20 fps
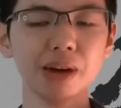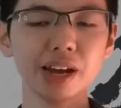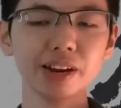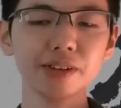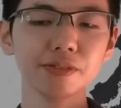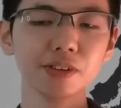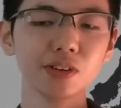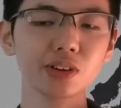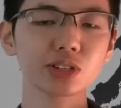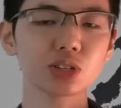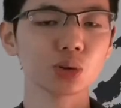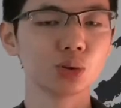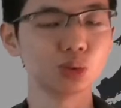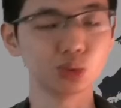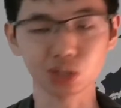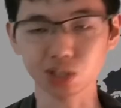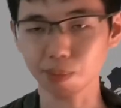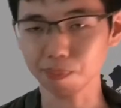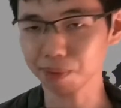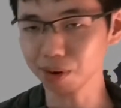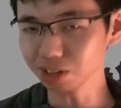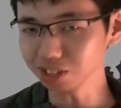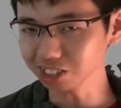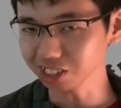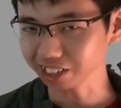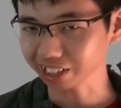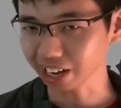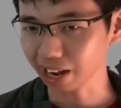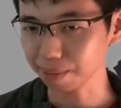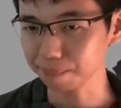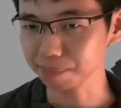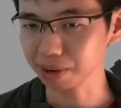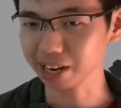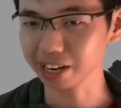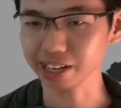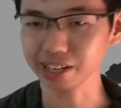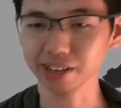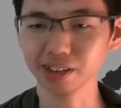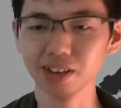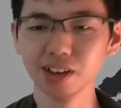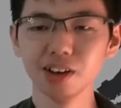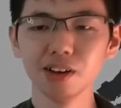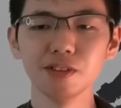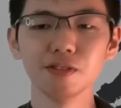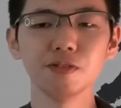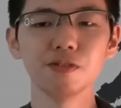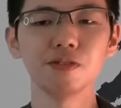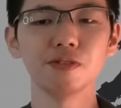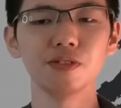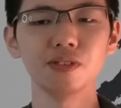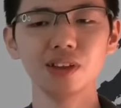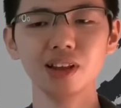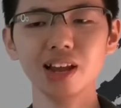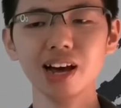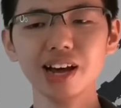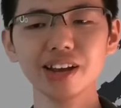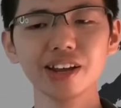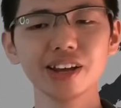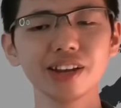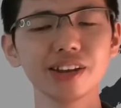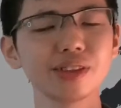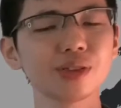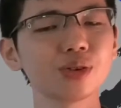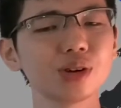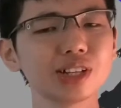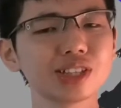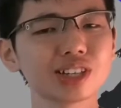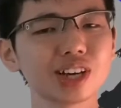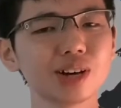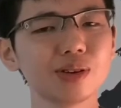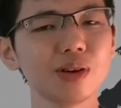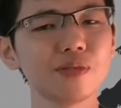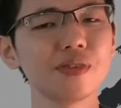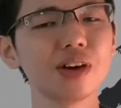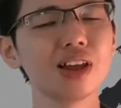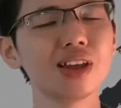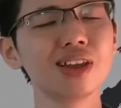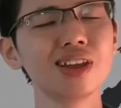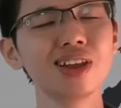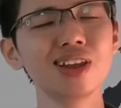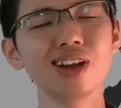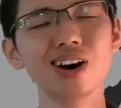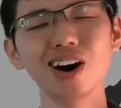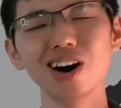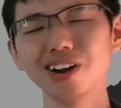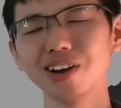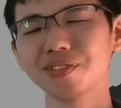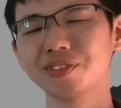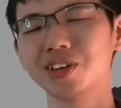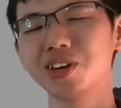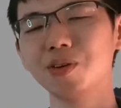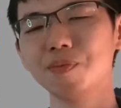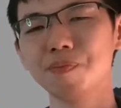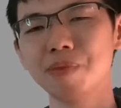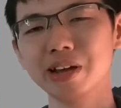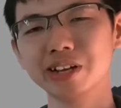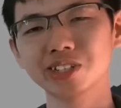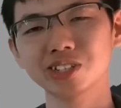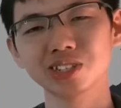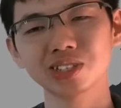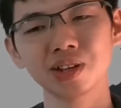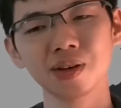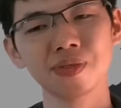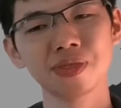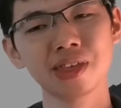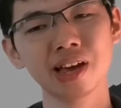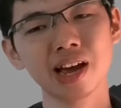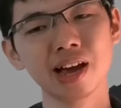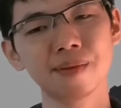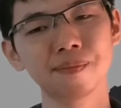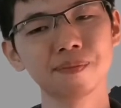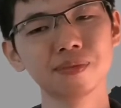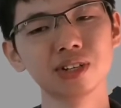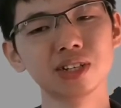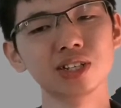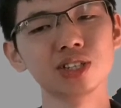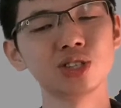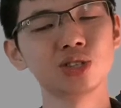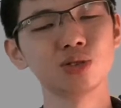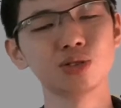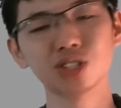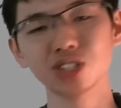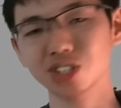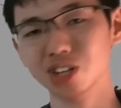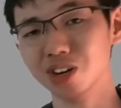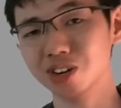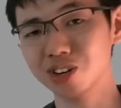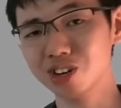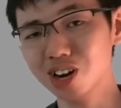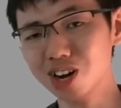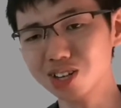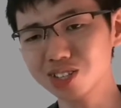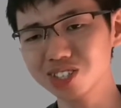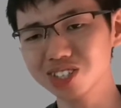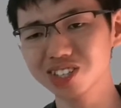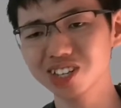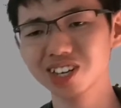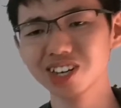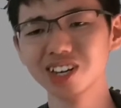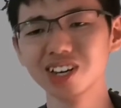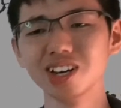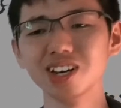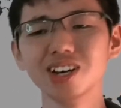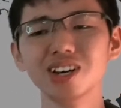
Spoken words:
Many furries who supported the campaign flooded Twitter with a lot of cute pictures of them, suited or not,